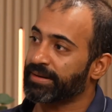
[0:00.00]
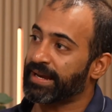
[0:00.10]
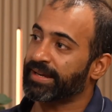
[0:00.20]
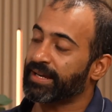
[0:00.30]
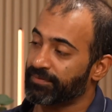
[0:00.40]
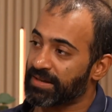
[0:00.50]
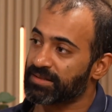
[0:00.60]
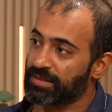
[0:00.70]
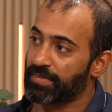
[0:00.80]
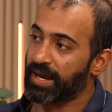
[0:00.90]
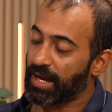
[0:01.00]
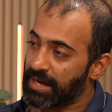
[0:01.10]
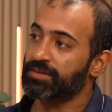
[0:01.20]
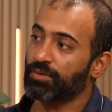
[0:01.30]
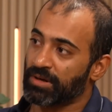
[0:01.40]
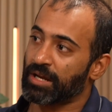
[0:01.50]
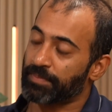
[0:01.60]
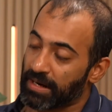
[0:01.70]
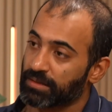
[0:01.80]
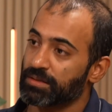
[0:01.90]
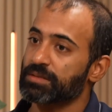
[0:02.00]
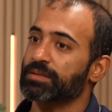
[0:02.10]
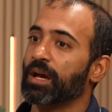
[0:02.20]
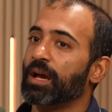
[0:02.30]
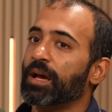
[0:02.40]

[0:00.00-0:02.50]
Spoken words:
getting invested by us or our partners.